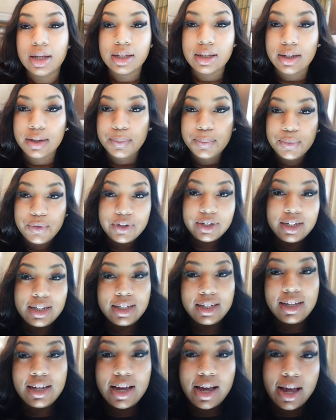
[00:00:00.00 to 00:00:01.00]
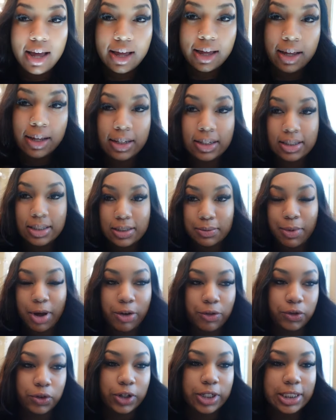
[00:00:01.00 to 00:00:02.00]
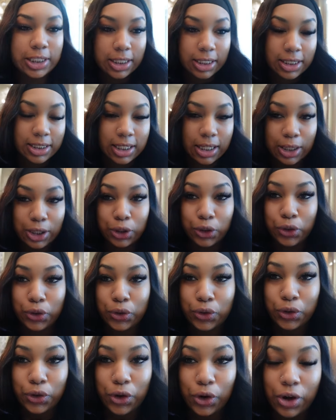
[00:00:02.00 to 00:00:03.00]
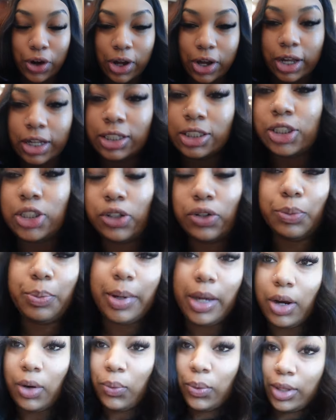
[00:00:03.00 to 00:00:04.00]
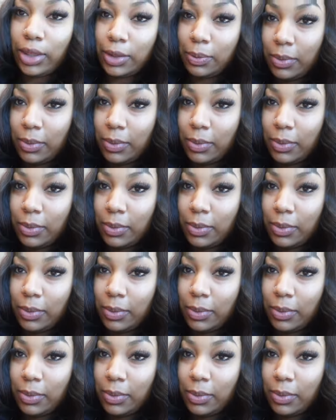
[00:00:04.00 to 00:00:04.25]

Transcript: Good morning, guys. My voice is a little gone, so bear with